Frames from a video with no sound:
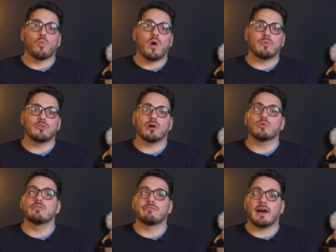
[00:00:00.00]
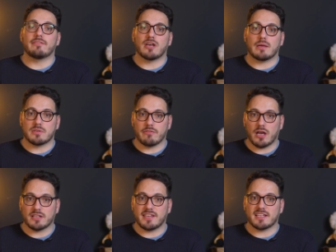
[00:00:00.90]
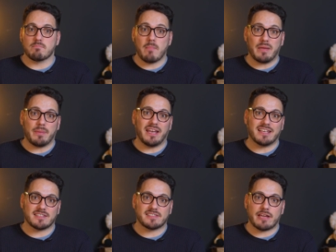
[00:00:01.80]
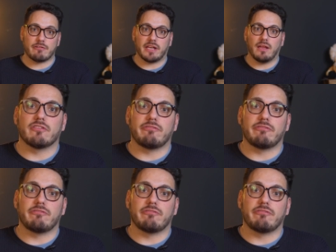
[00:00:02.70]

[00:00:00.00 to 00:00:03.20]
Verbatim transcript: While not all five types of architects may be necessary,